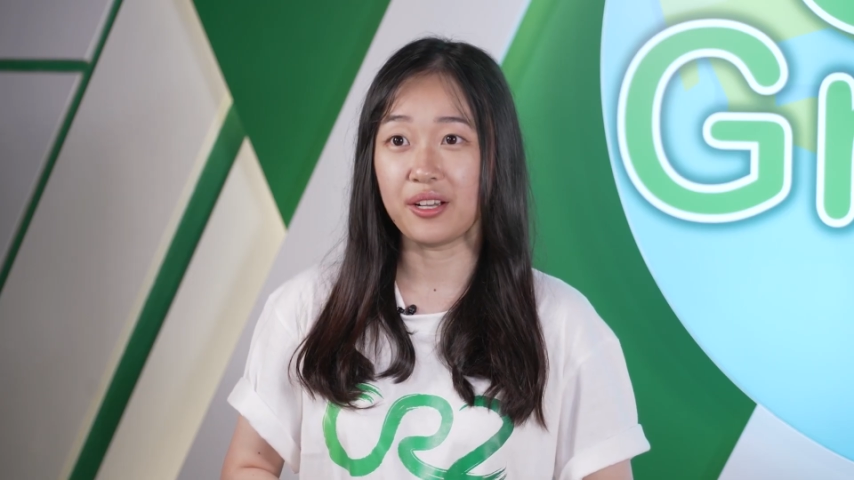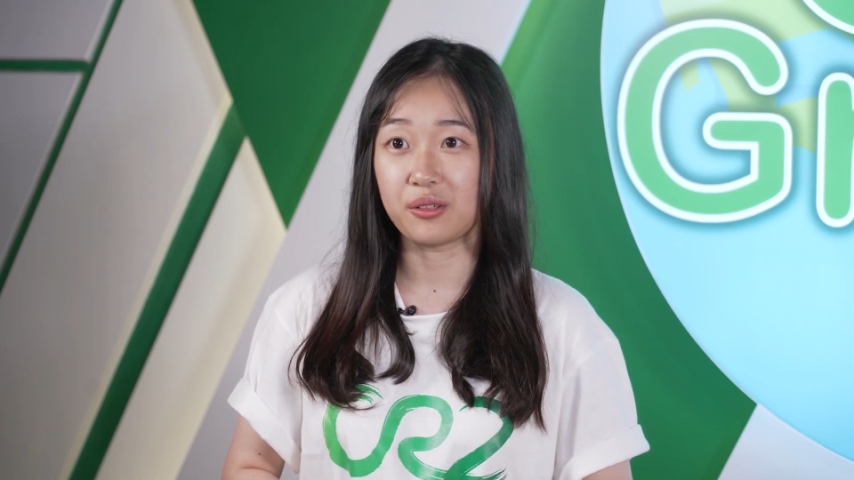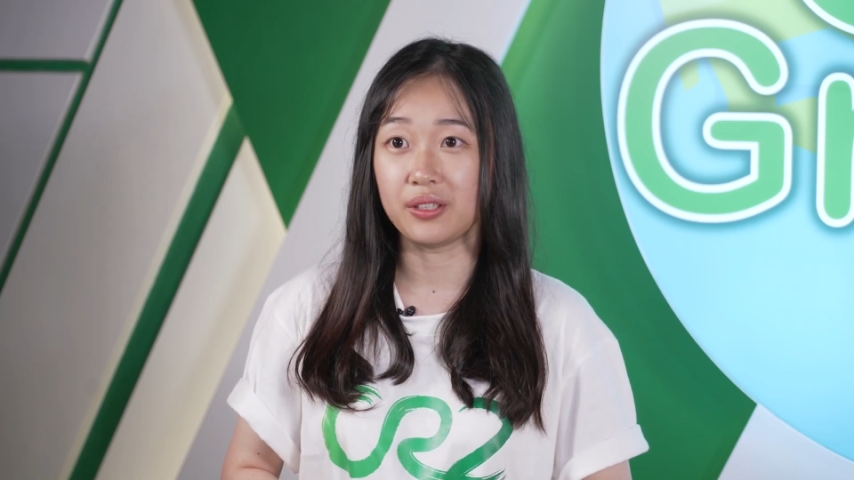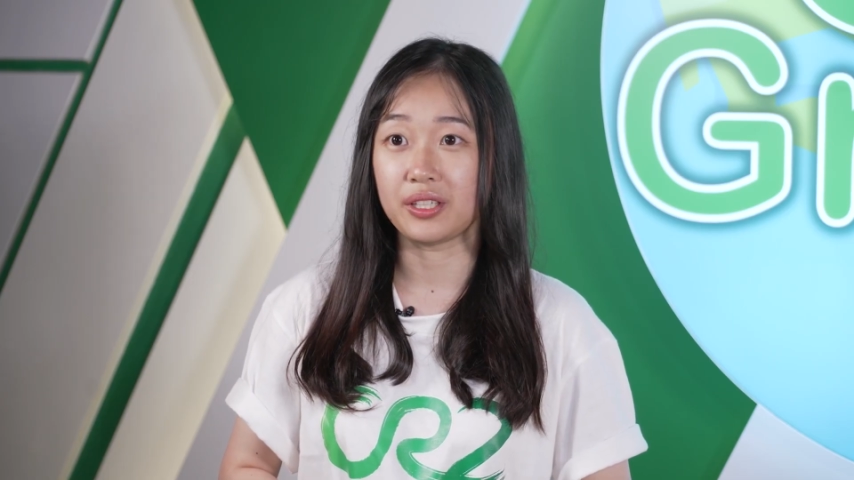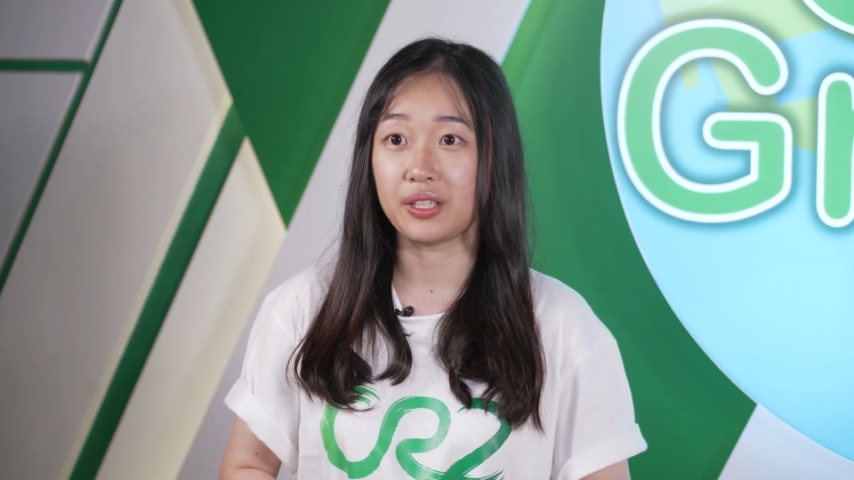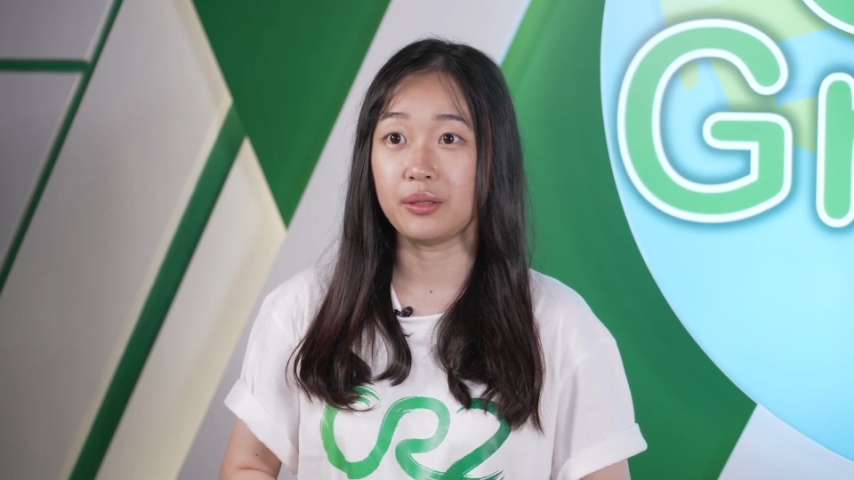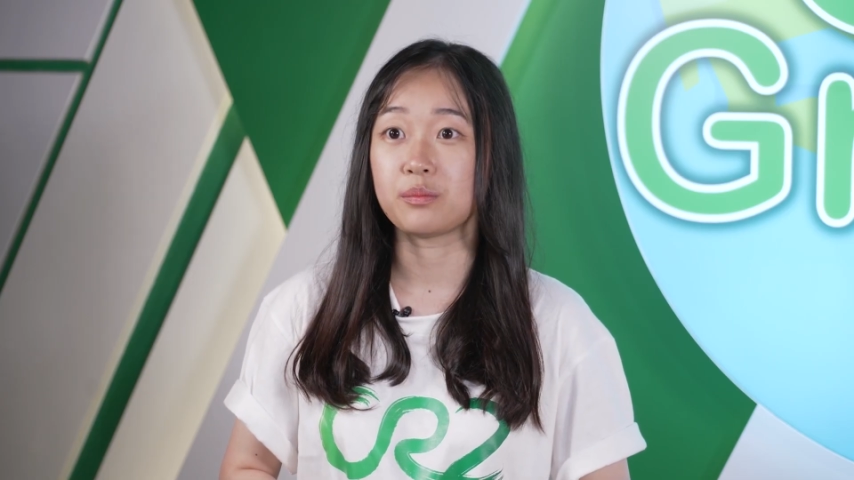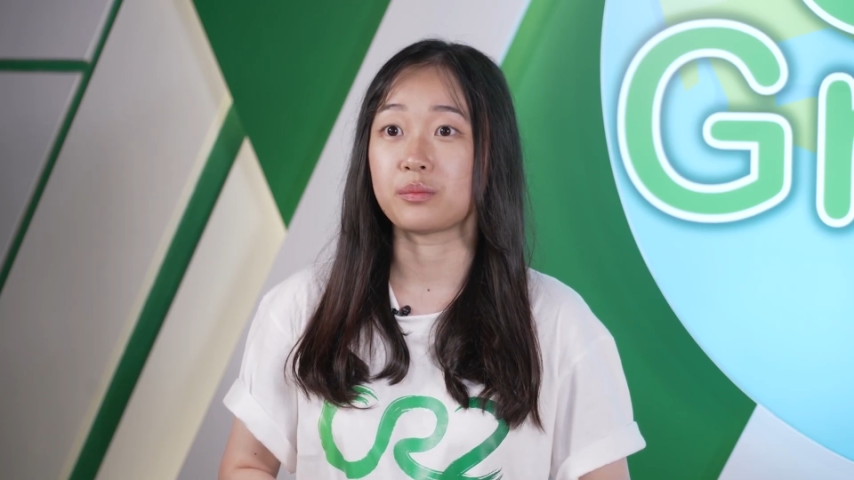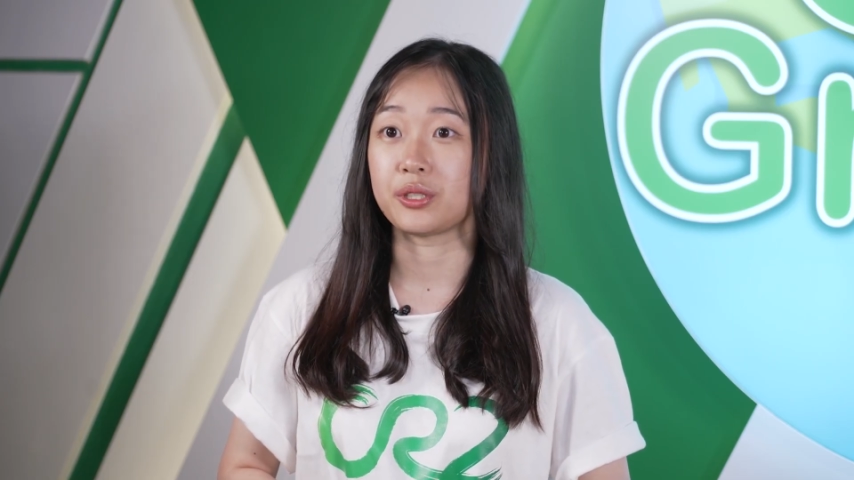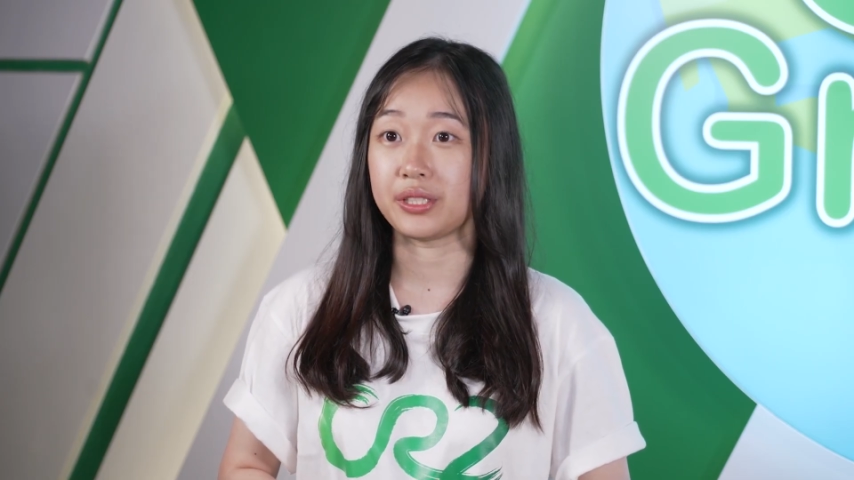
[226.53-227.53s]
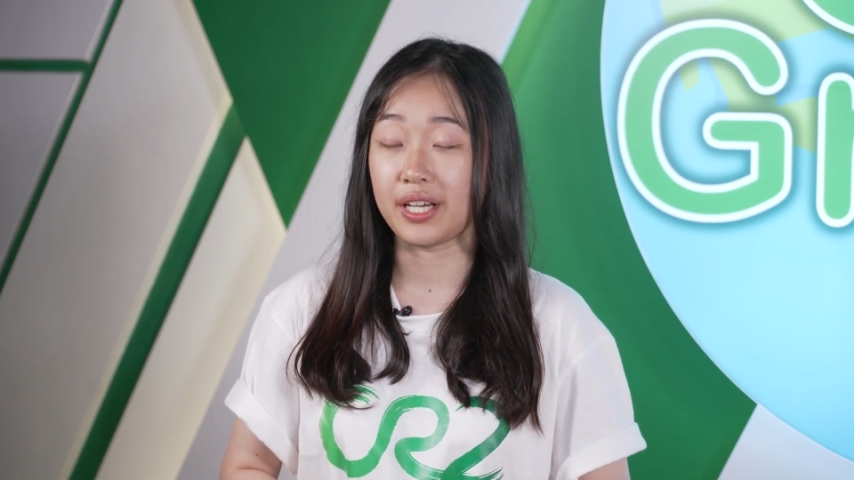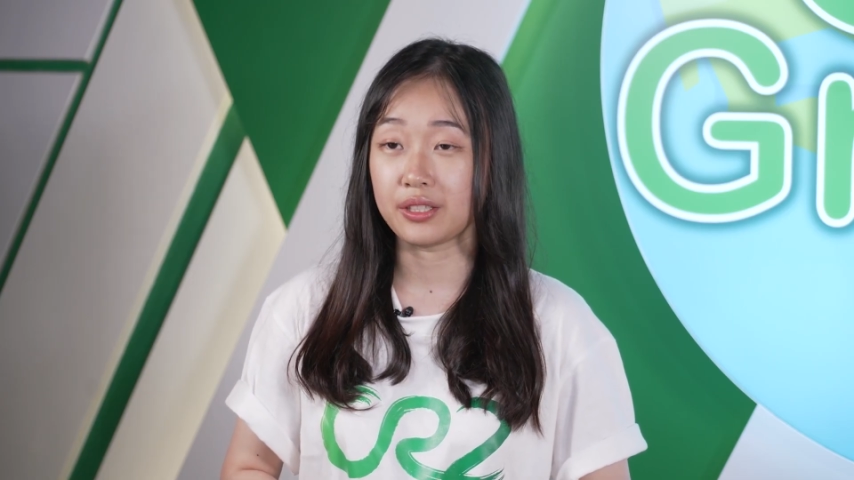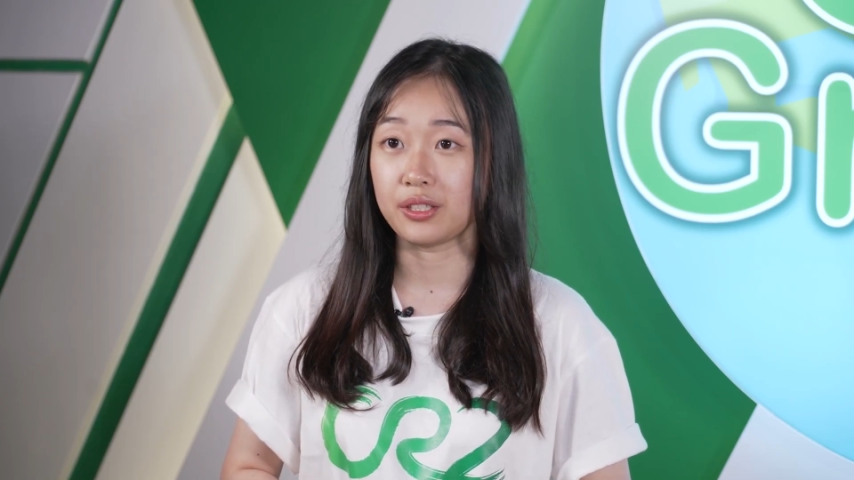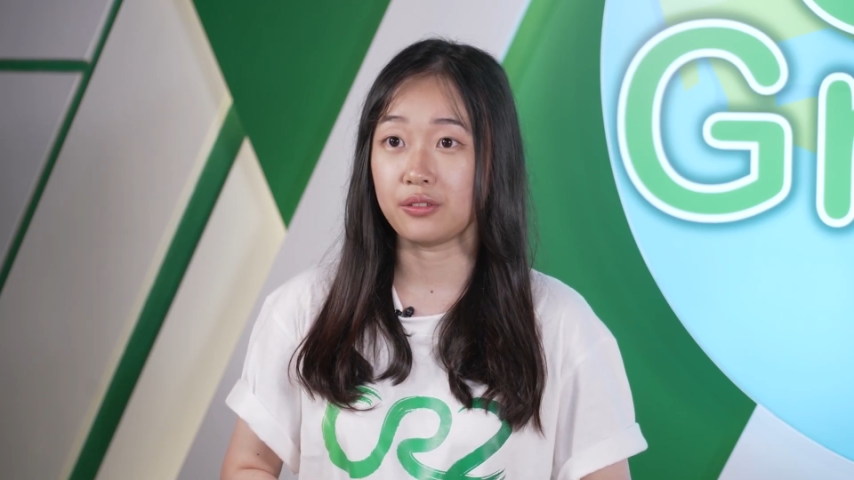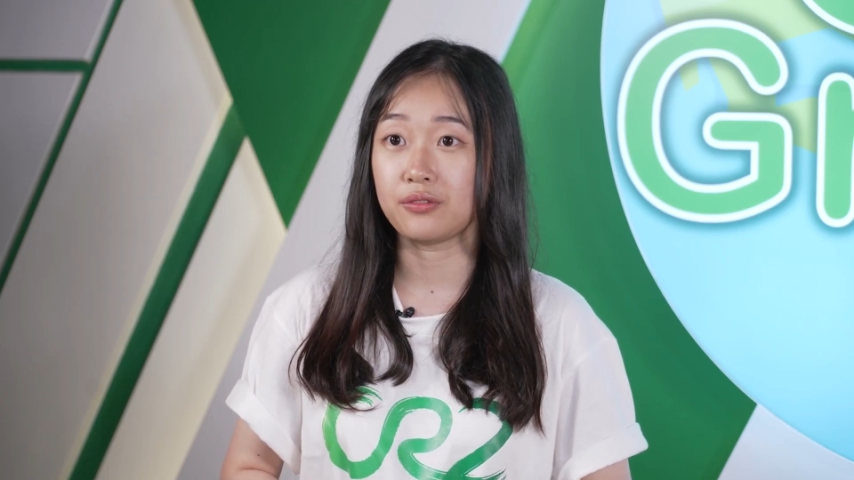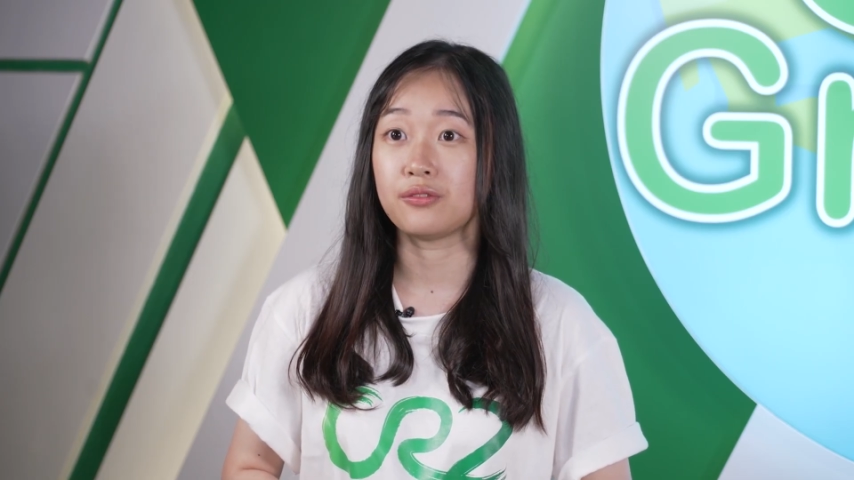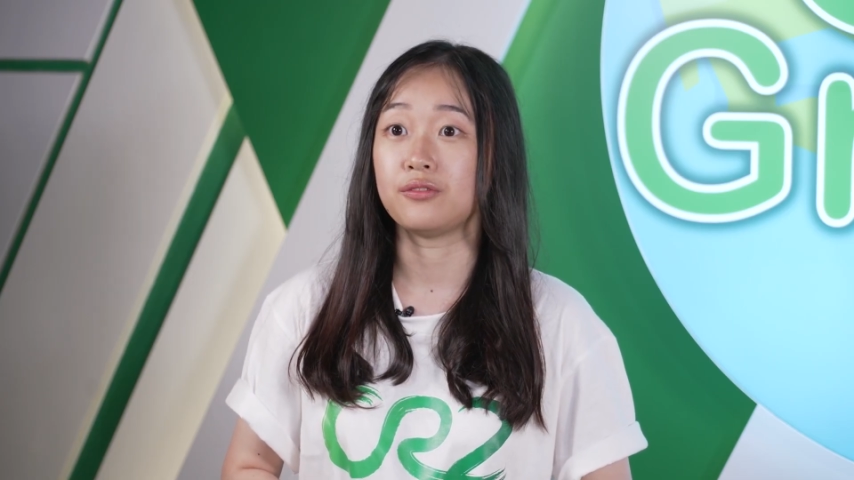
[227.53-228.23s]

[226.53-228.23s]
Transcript: quality, protective,